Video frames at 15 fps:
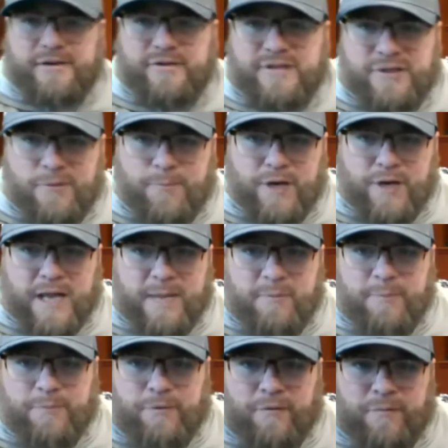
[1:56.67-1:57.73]
super game
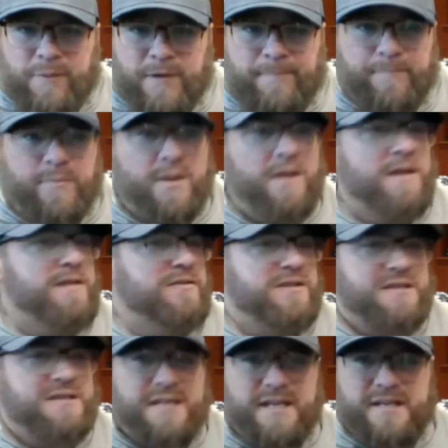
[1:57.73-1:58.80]
improvement. The
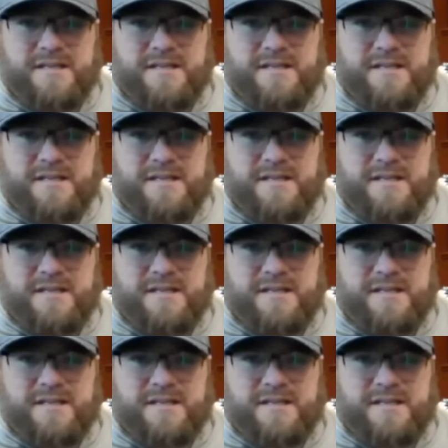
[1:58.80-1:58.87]
C is